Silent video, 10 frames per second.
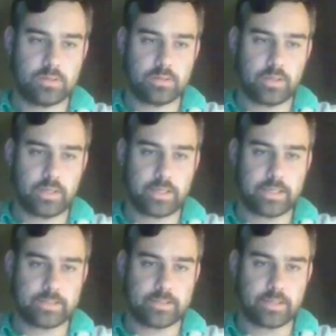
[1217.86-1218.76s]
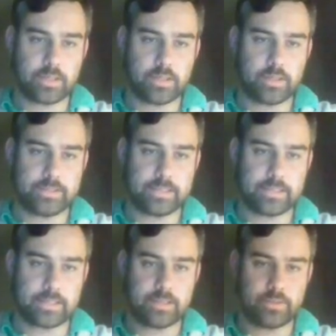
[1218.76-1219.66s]
Yeah, that's not gonna
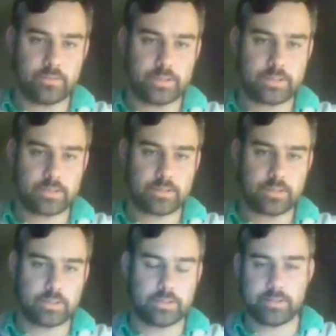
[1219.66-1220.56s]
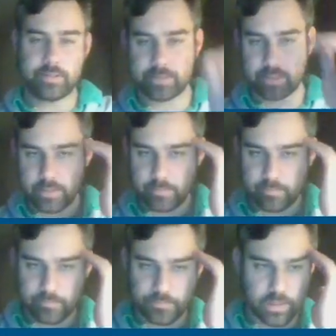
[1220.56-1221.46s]
exactly do it. So I'll concede this game.
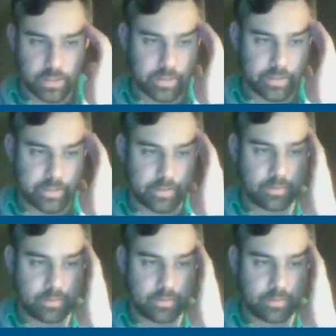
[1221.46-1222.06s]
Yeah.